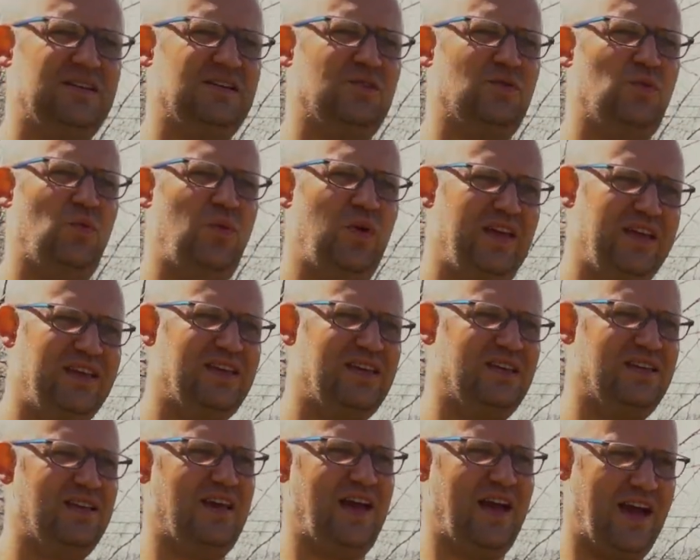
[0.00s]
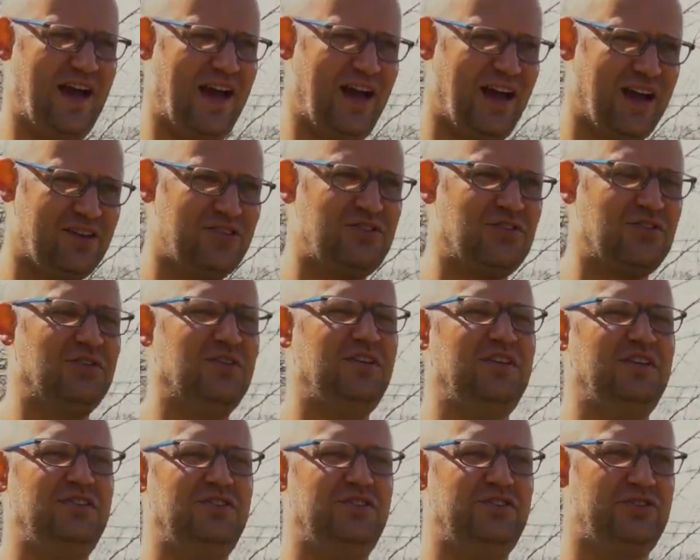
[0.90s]
we can
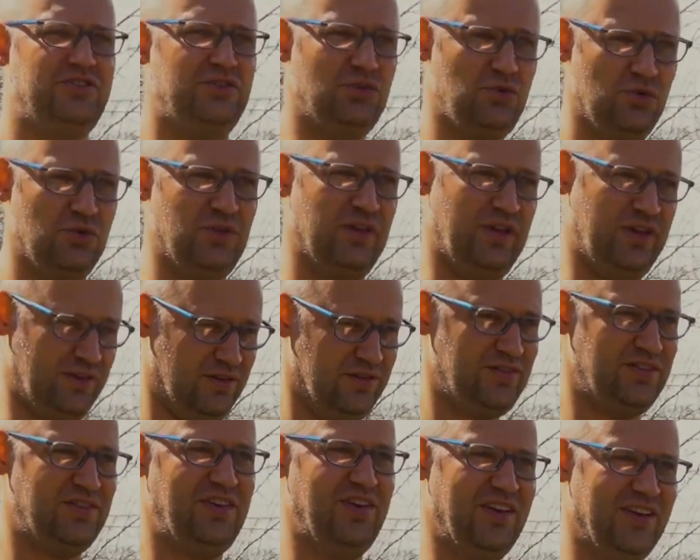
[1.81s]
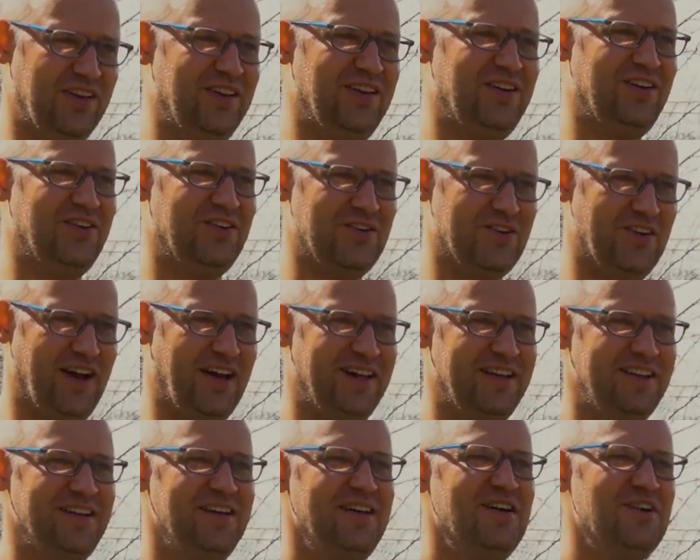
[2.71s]
actually do this,
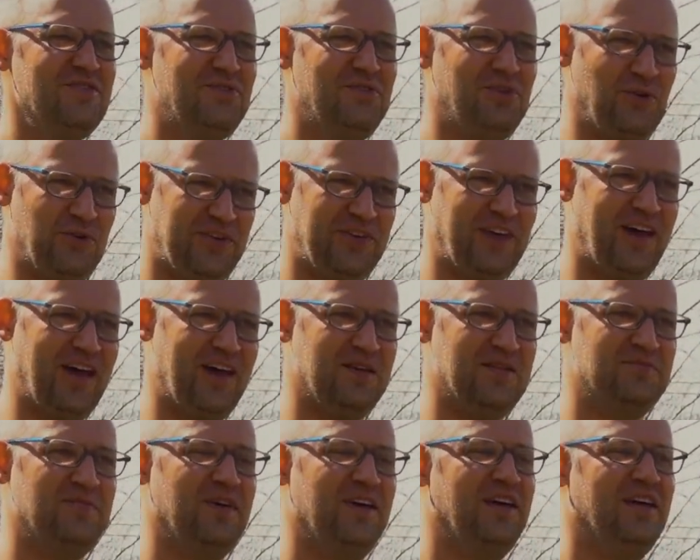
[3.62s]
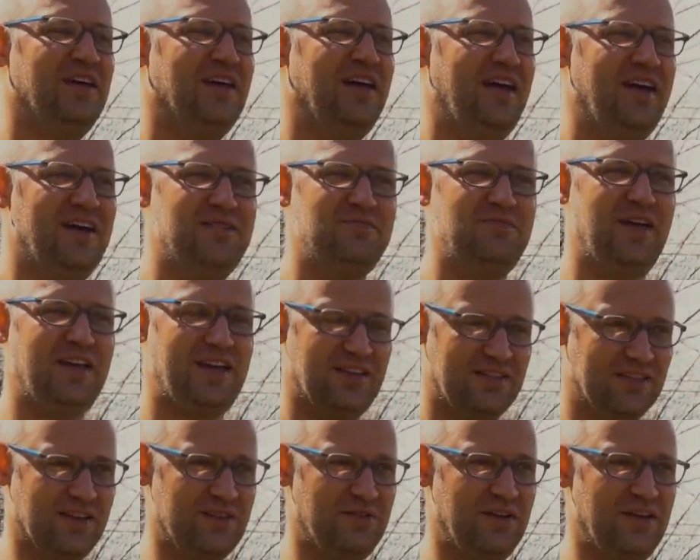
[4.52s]
right, full time and make a
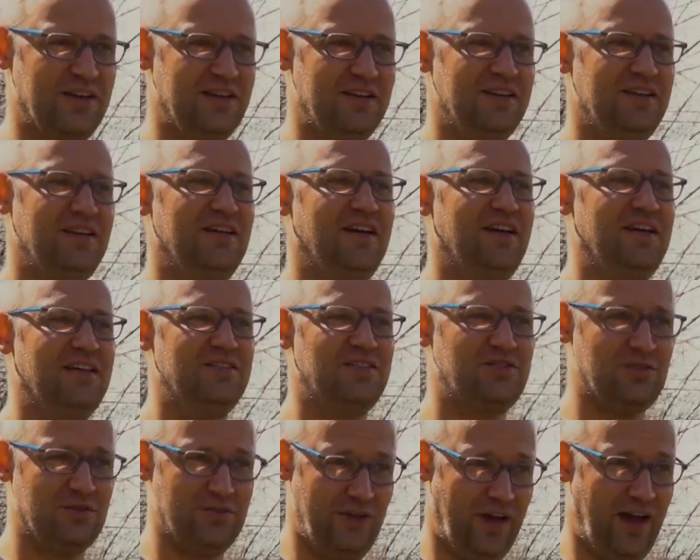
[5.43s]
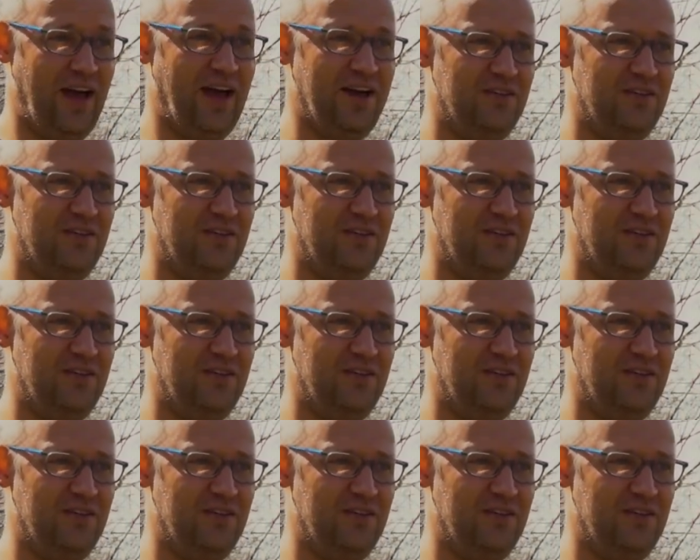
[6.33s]
living and survive,